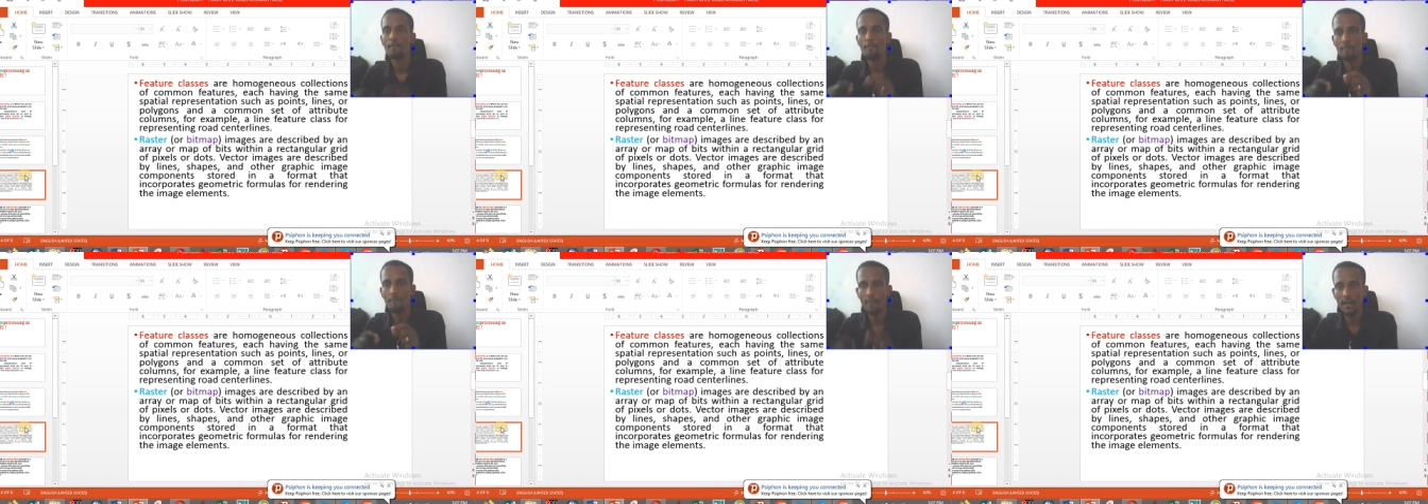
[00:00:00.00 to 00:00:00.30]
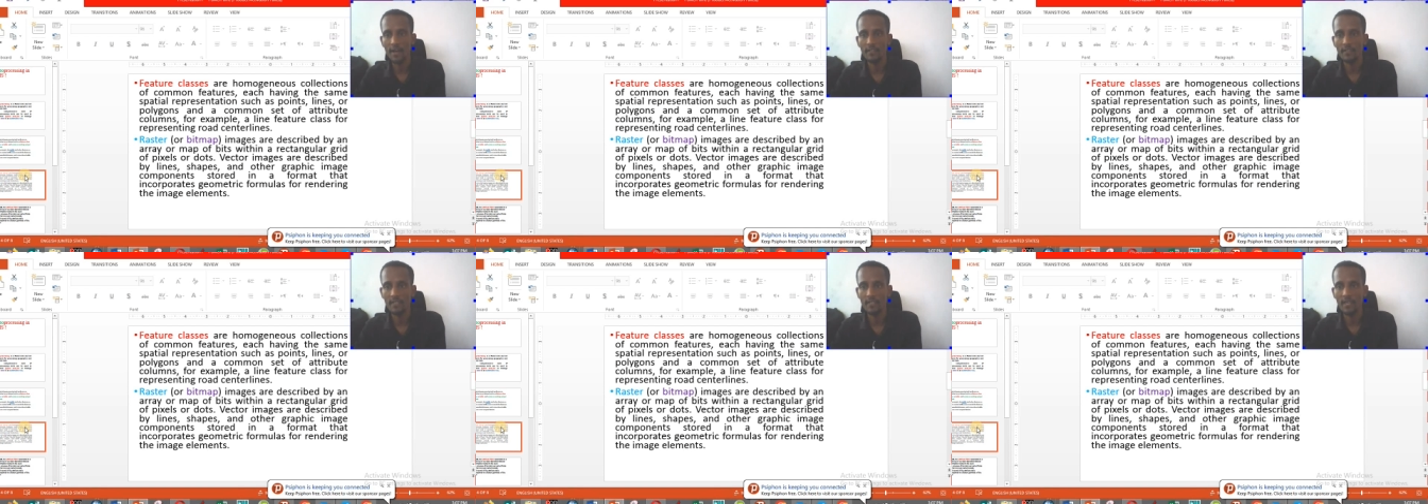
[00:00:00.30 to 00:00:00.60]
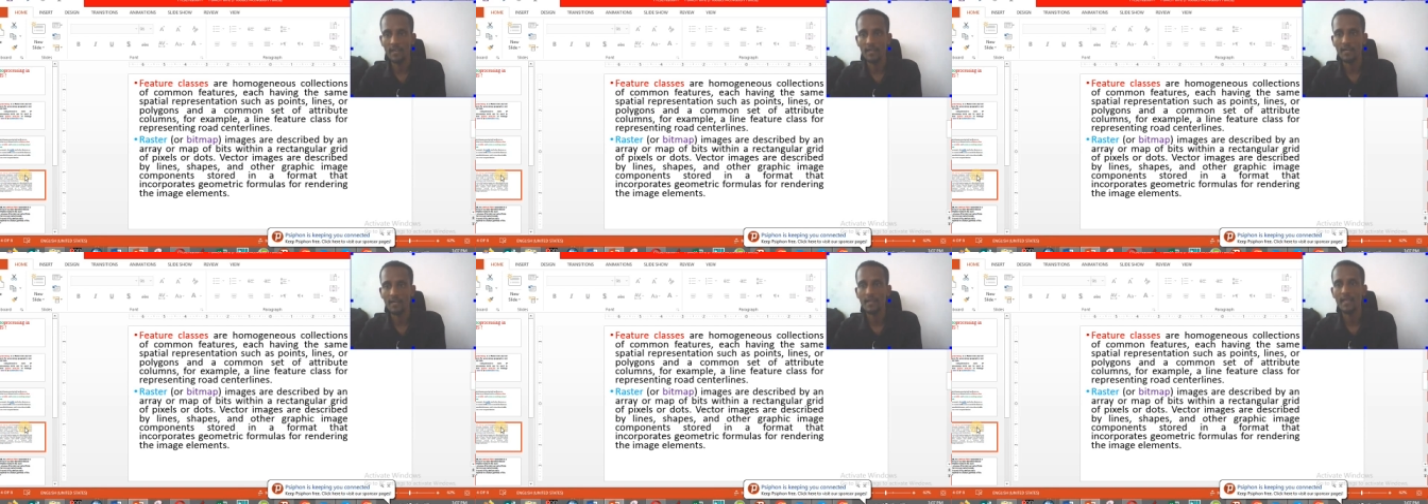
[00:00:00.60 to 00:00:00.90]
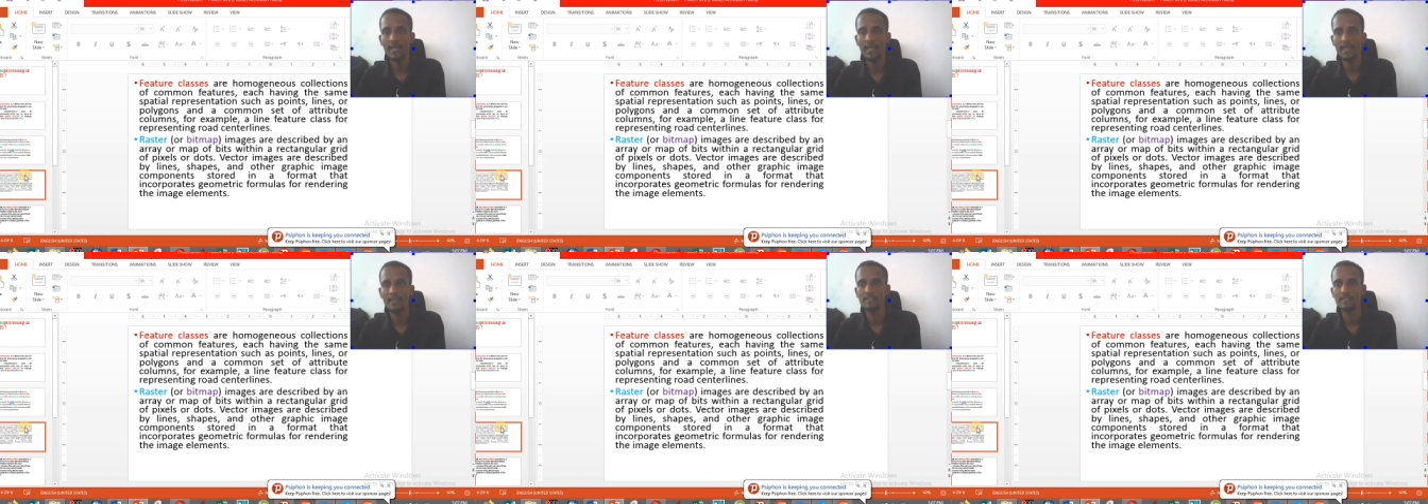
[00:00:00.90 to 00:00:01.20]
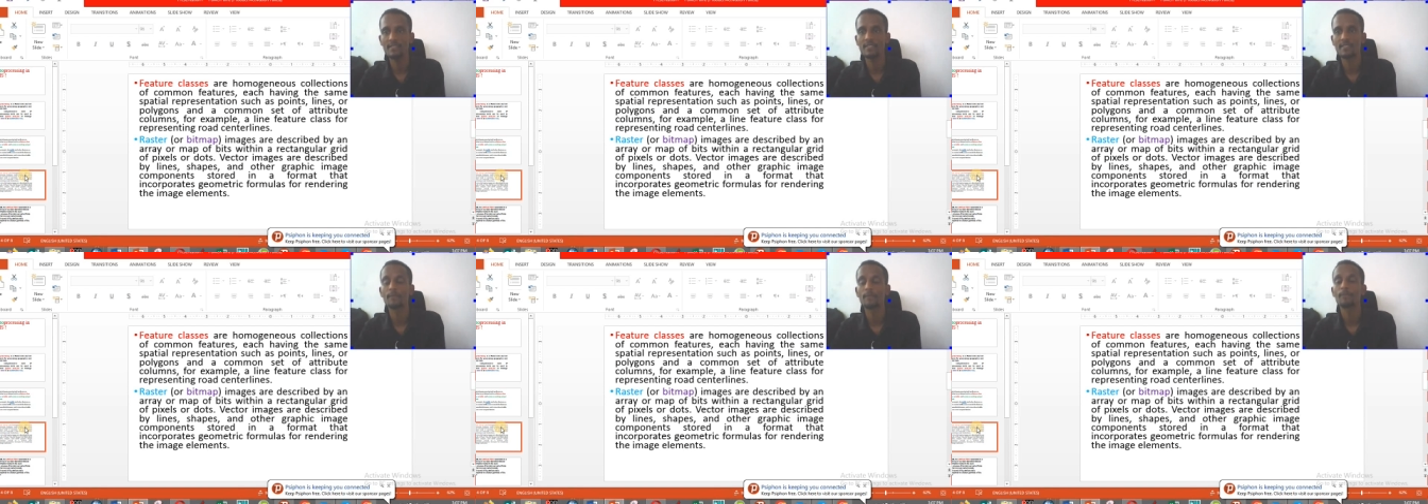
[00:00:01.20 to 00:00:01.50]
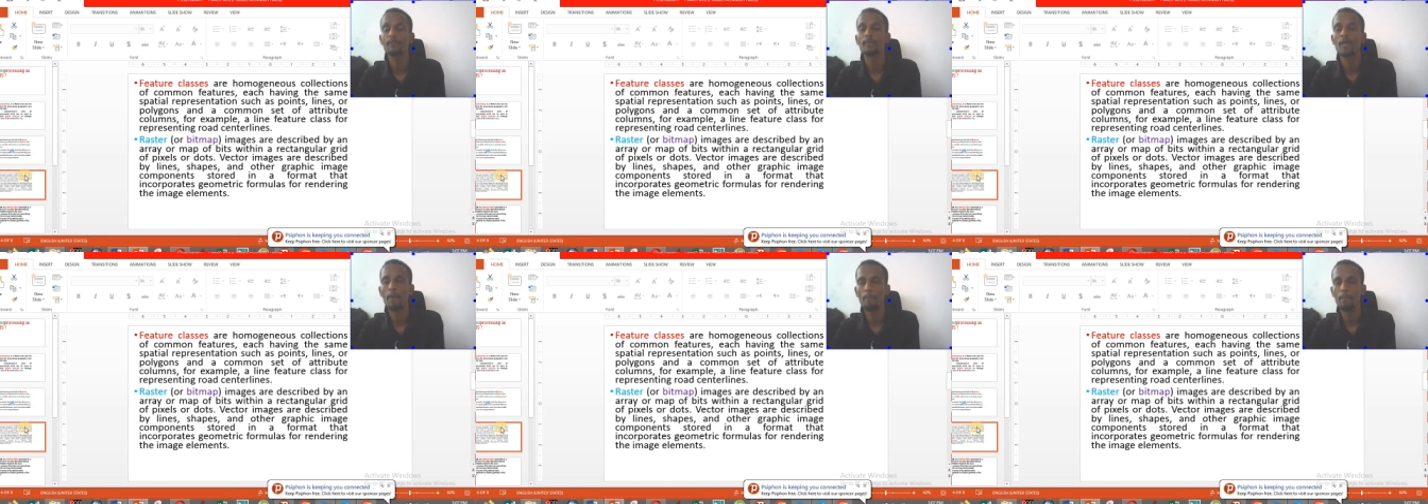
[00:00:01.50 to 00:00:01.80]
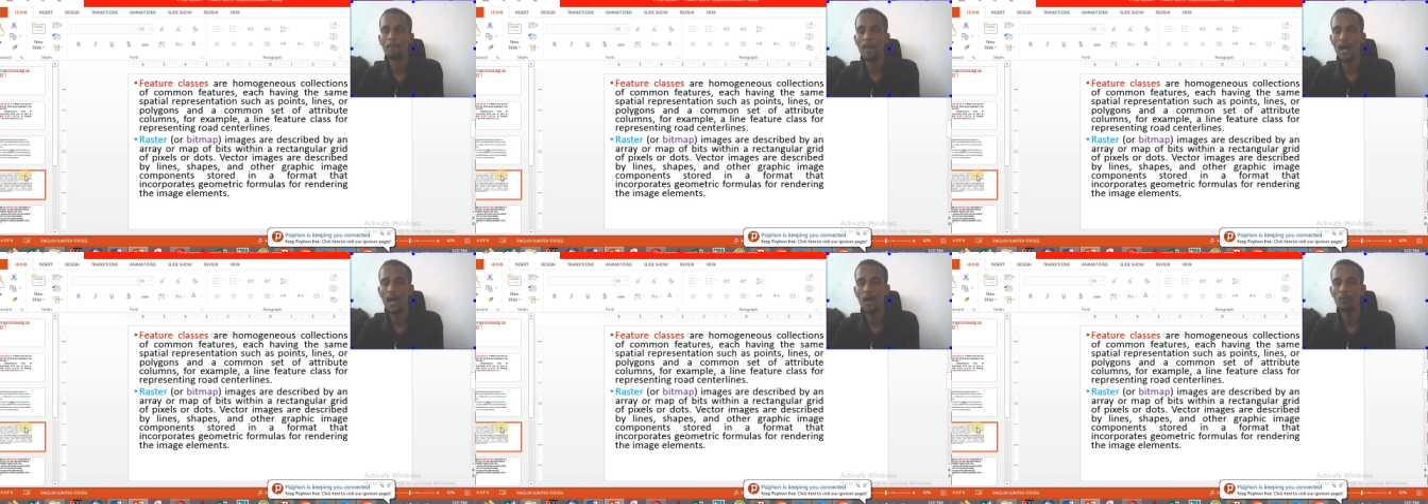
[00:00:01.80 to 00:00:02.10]
vector is
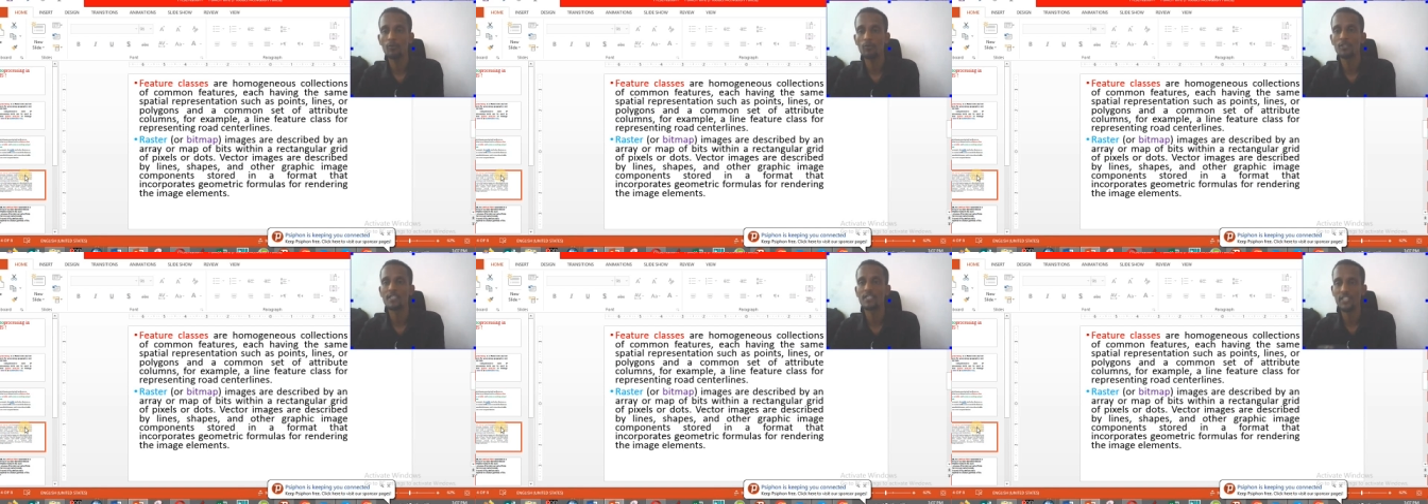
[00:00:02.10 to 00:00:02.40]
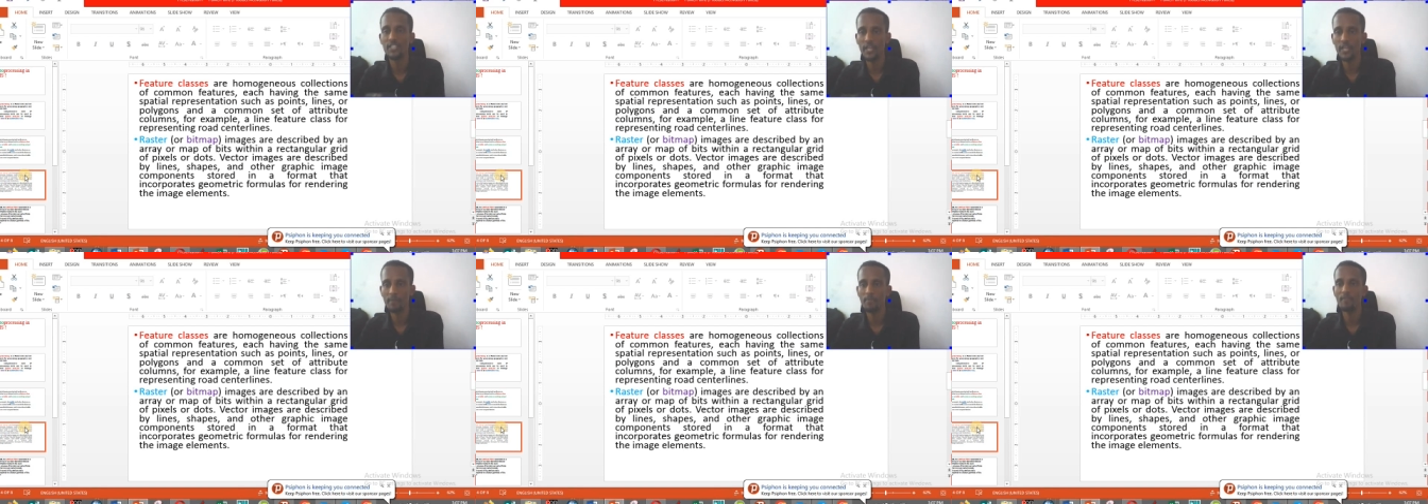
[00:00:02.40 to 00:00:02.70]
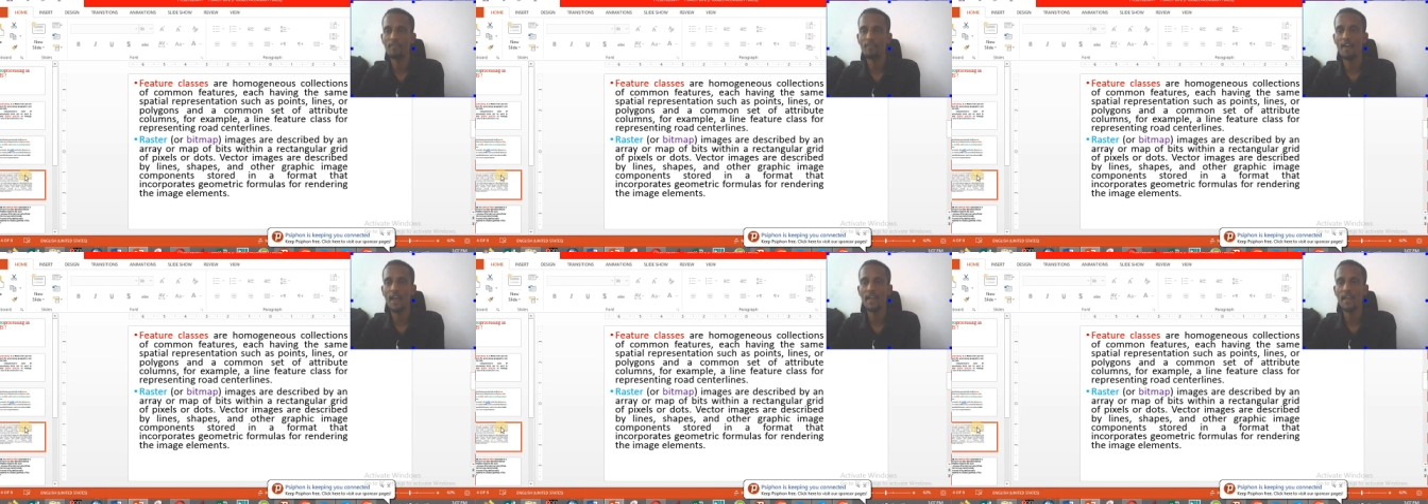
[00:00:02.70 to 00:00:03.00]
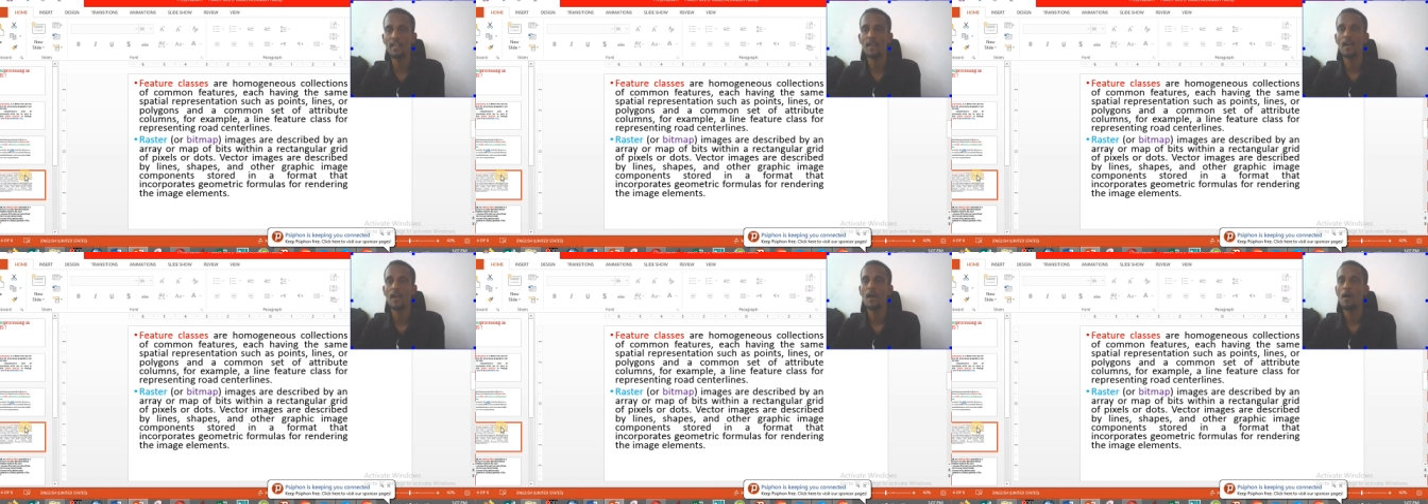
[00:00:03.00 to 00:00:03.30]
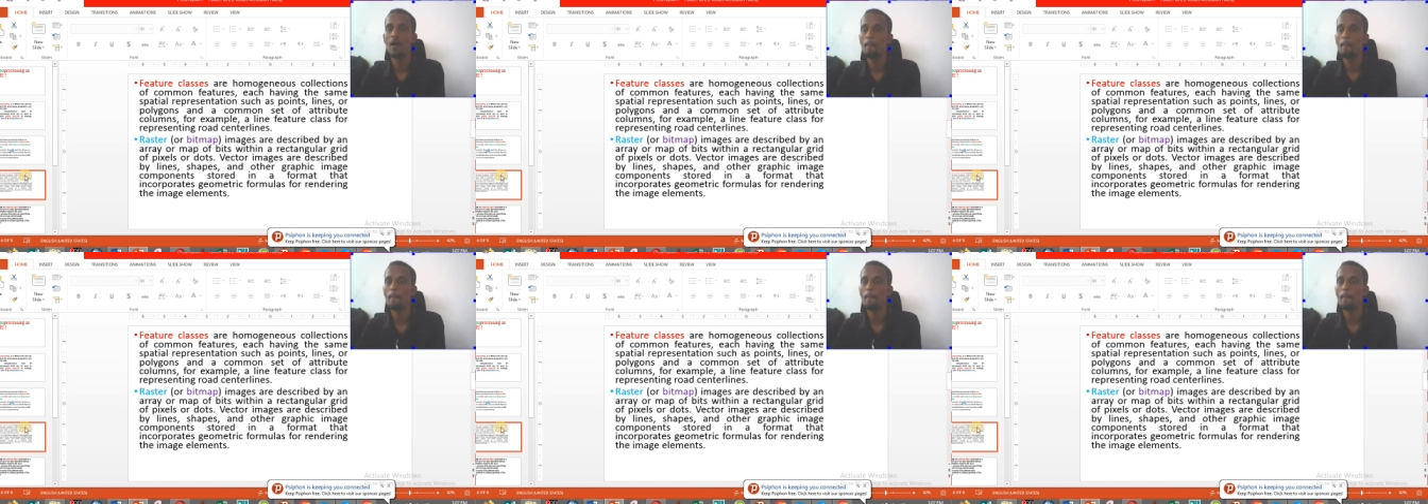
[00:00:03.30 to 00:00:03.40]
about the shapefile,